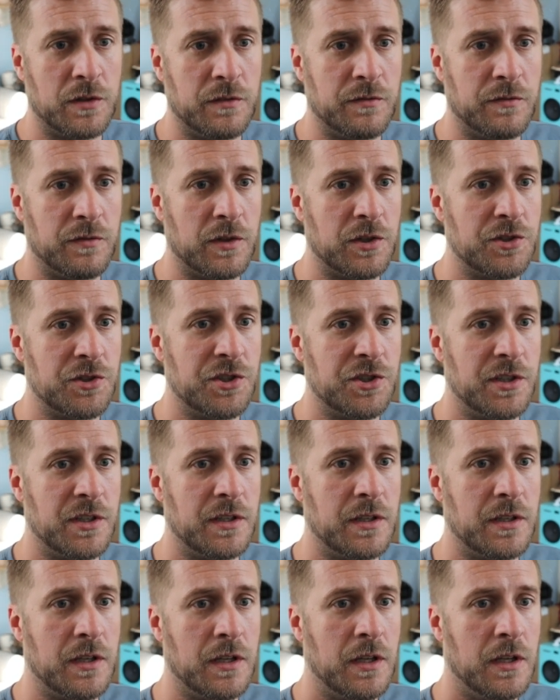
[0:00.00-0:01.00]

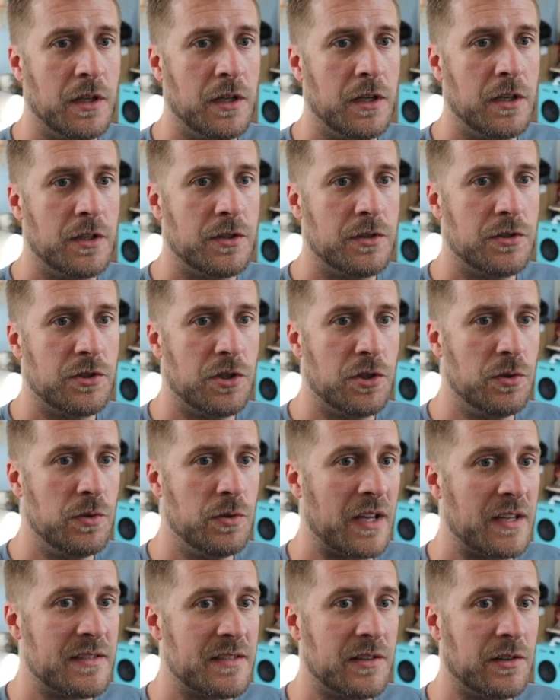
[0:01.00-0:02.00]
version
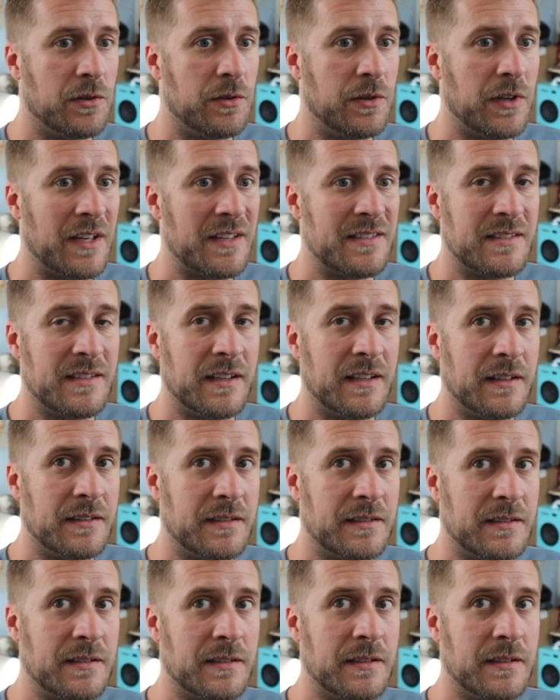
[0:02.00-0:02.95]
2.0.6.